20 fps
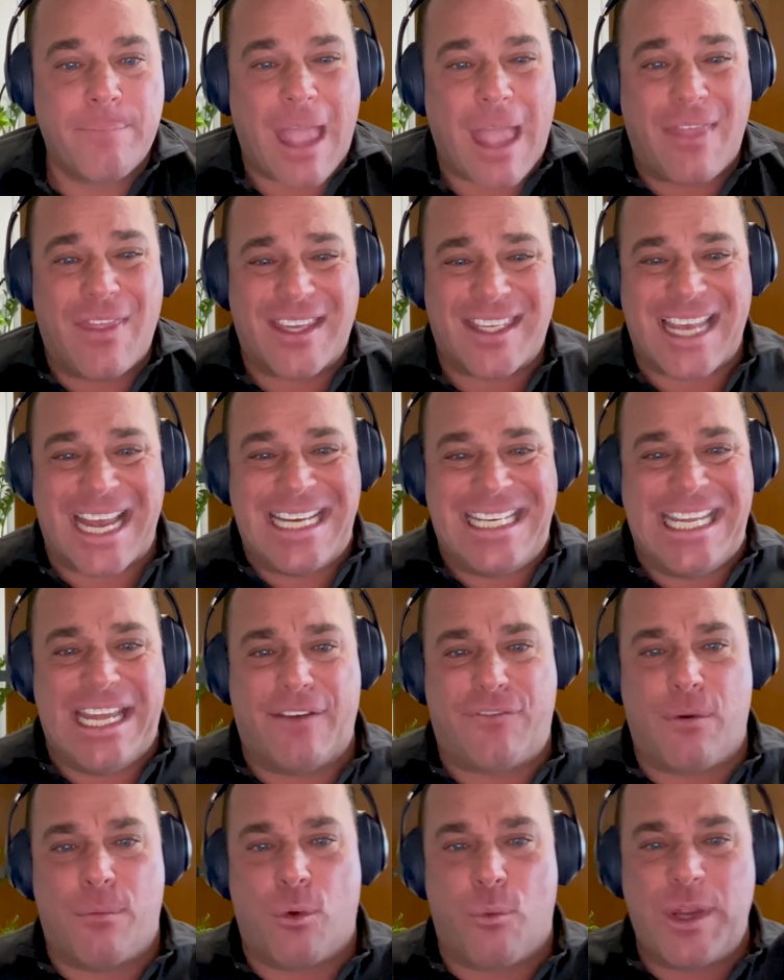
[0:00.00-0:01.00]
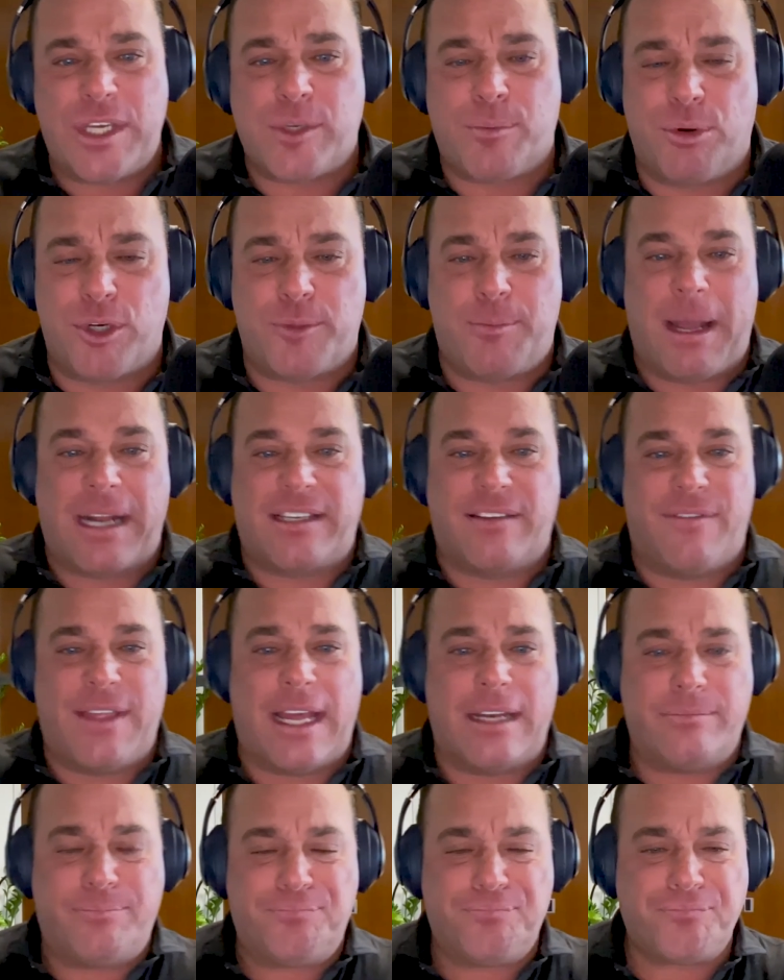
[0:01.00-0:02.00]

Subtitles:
And this idea from a risk perspective that,